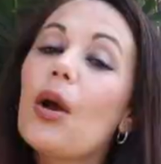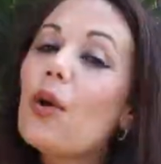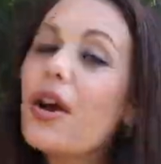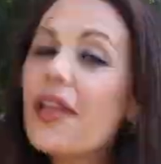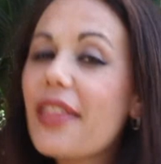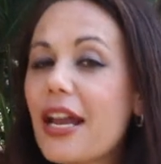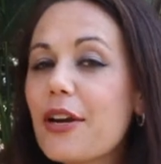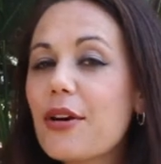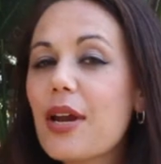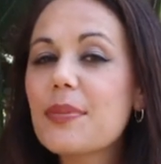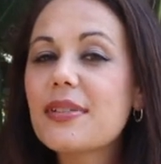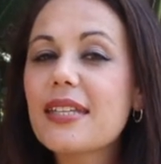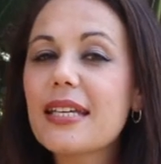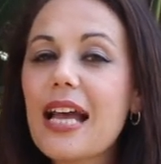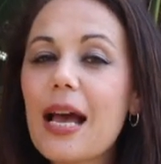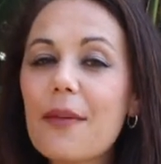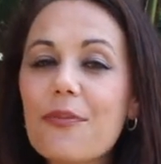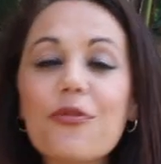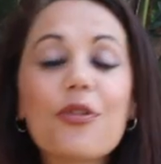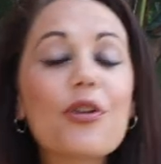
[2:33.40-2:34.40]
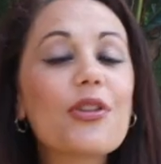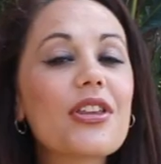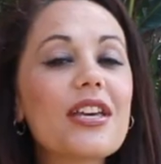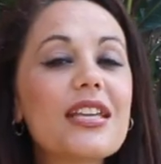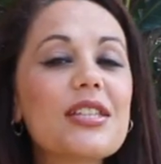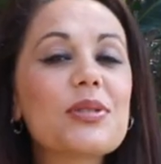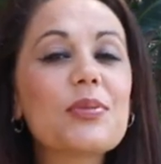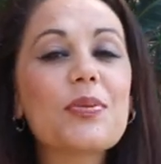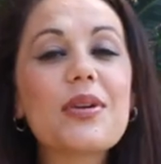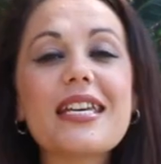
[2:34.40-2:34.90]
Well, that wraps it up for
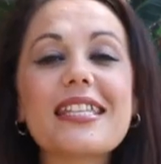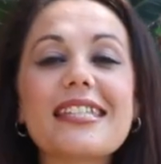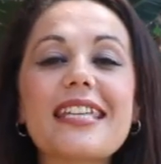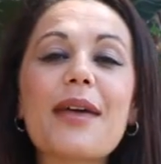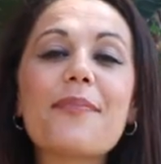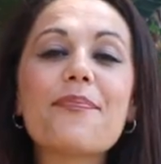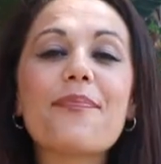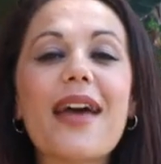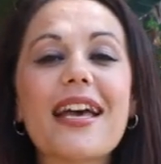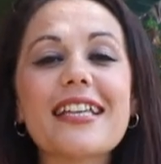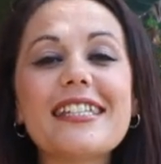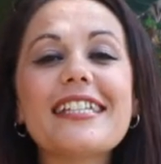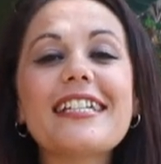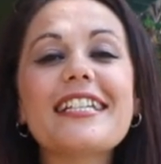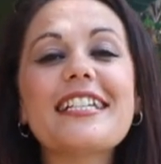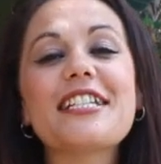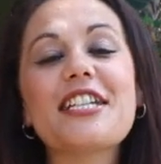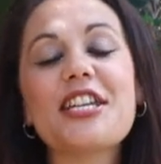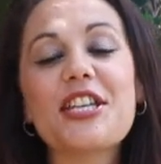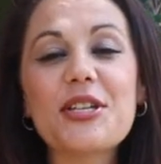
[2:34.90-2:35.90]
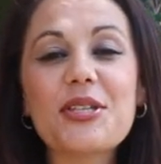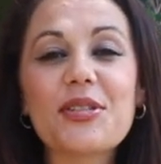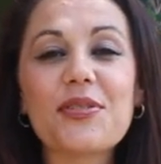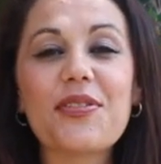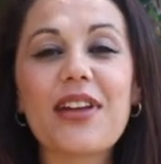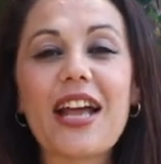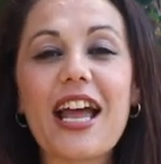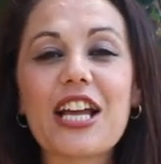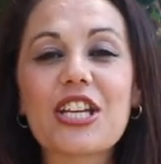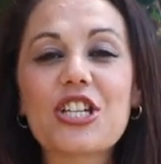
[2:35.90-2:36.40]
this week's Ambassador
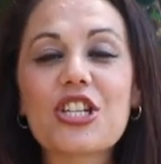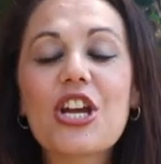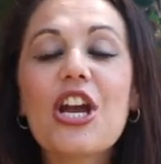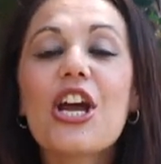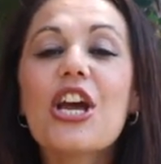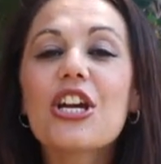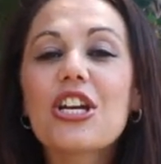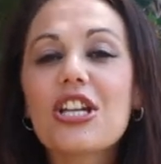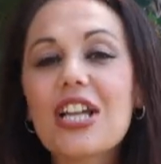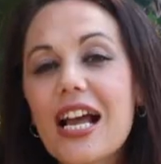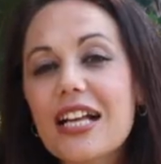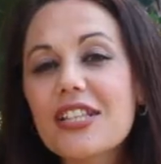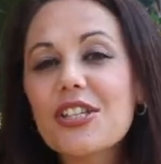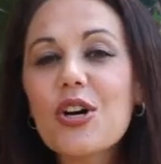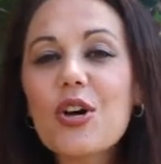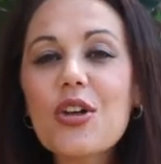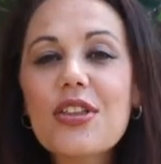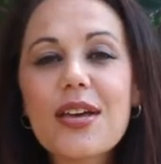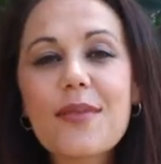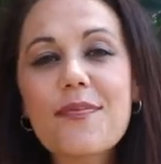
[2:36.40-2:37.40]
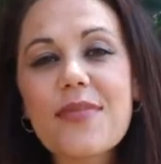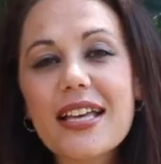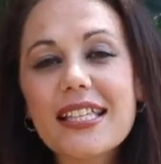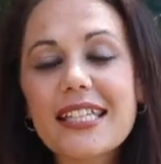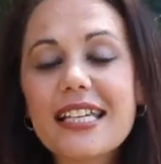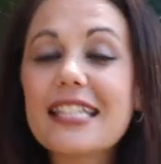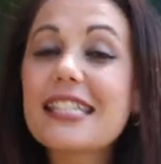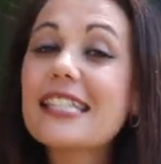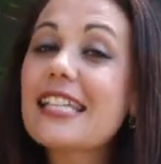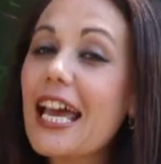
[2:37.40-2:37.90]
Newsflash. Good luck to all the
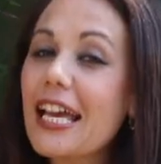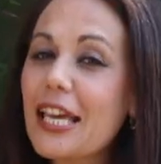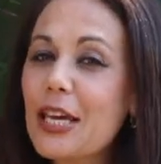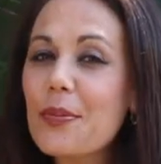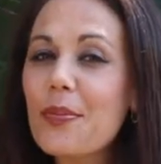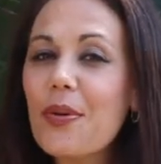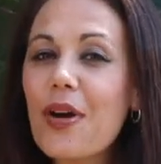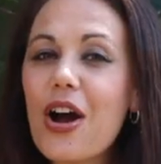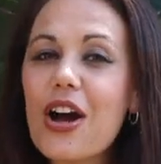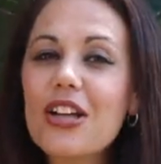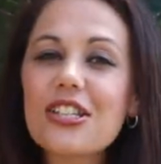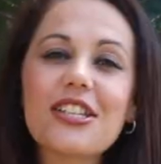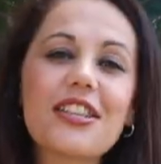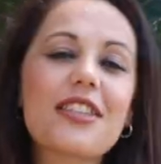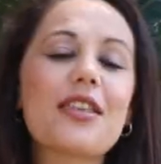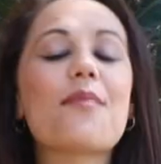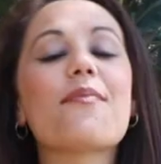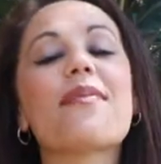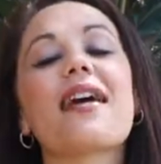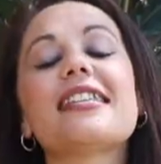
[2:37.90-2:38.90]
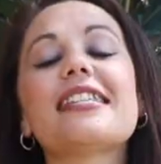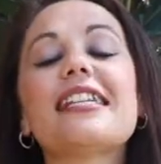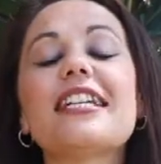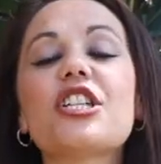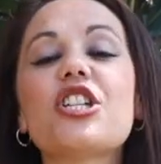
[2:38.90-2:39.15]
ambassadors taking part in the Ambassador